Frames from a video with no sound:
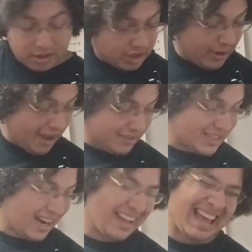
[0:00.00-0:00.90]
So we have
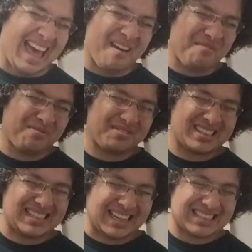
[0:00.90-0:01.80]
this kind of
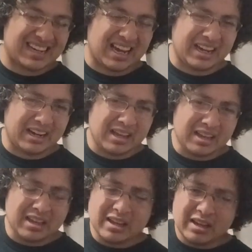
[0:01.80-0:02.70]
F6-9
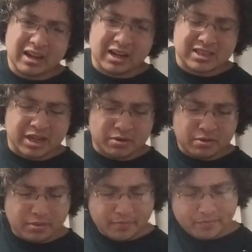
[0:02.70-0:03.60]
kind of
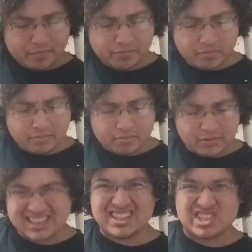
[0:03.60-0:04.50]
sound.
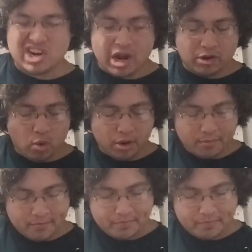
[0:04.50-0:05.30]
It's just a 9 chord.